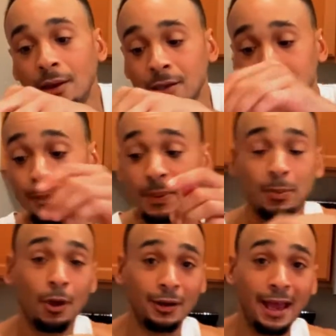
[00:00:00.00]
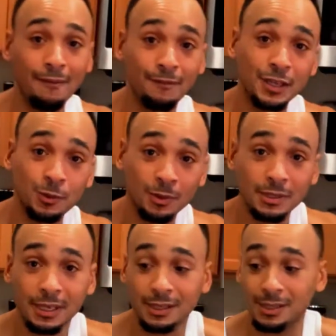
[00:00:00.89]
Some people already have this one because,
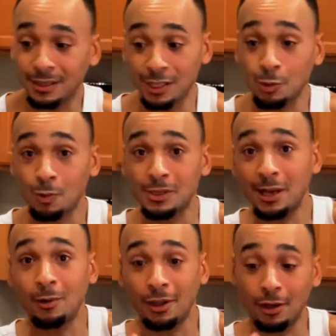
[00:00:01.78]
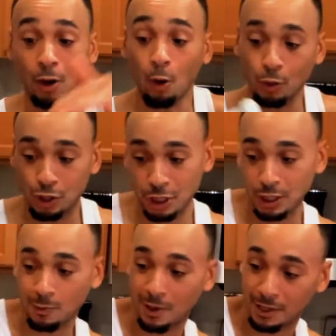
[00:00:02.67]
like I said, this one was like one of the
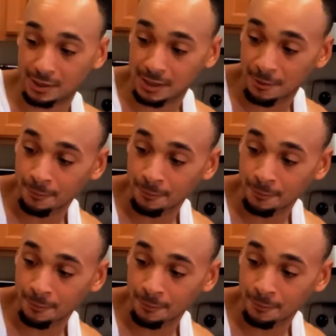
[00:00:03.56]
OG ones